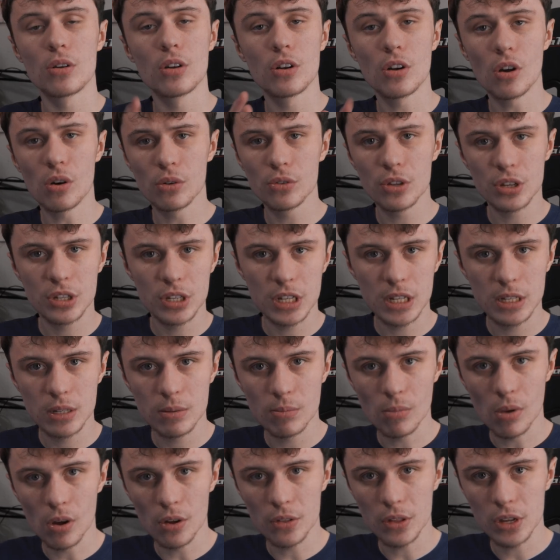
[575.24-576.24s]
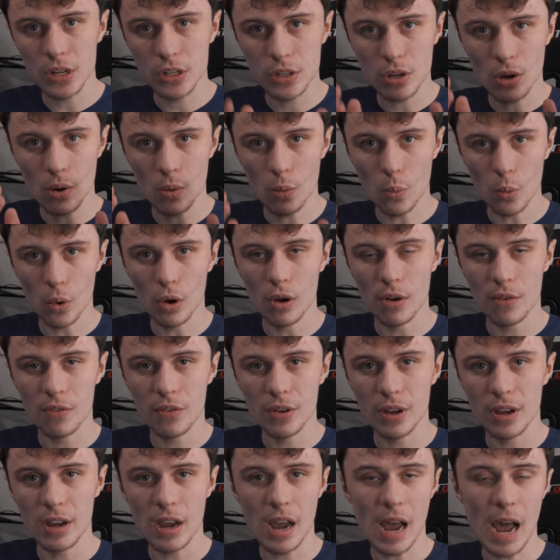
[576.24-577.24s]
on an older system like this
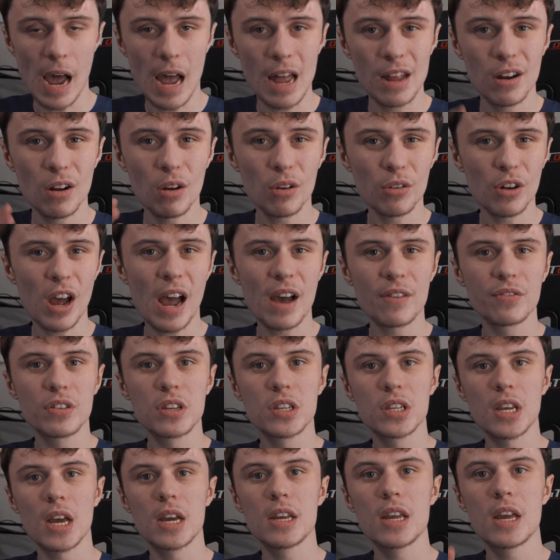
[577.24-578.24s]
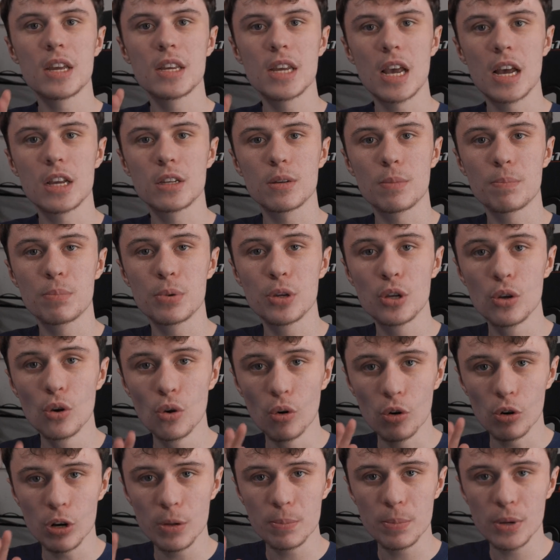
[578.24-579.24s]
worth it? And I would have to say yes,
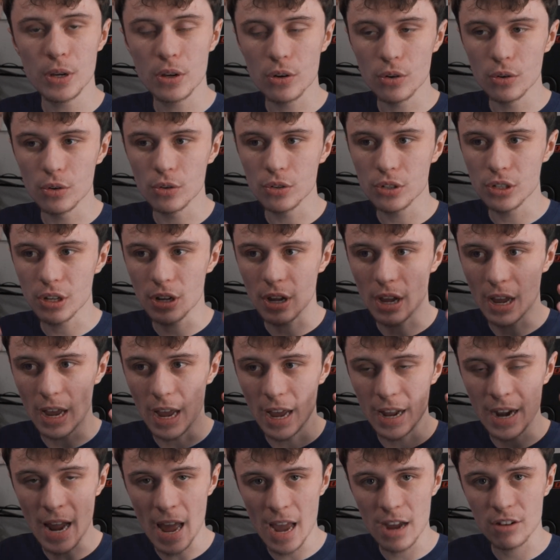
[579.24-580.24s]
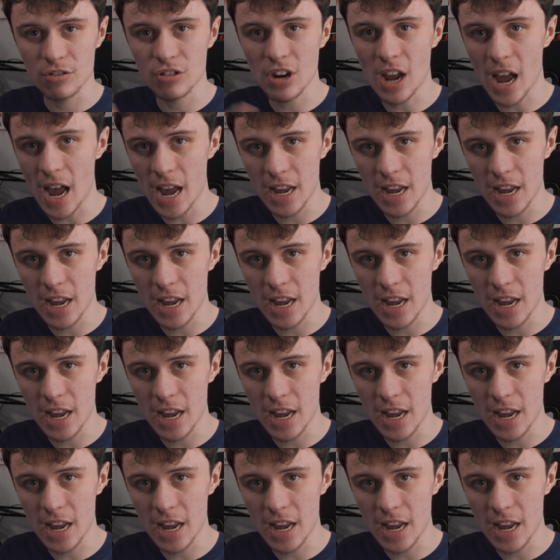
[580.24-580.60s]
purely because an extra